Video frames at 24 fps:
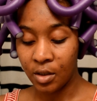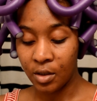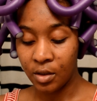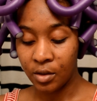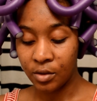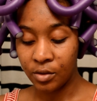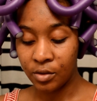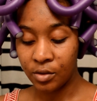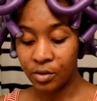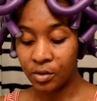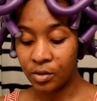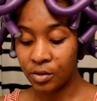
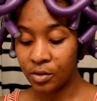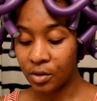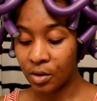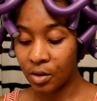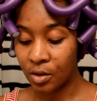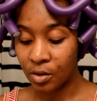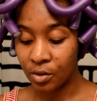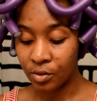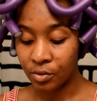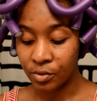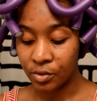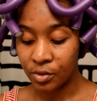
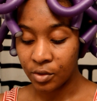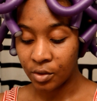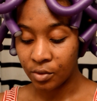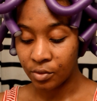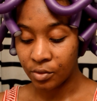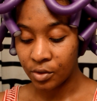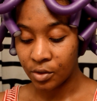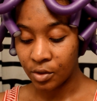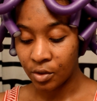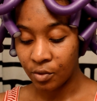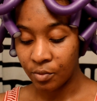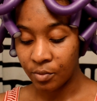so
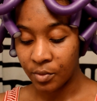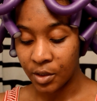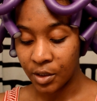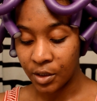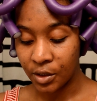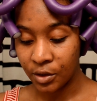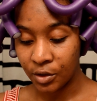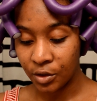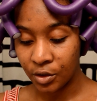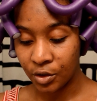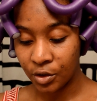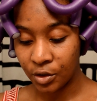
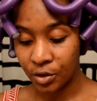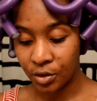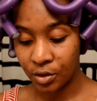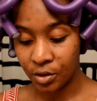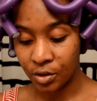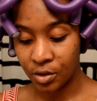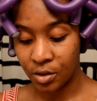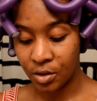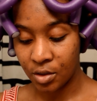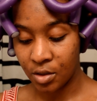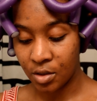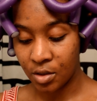much.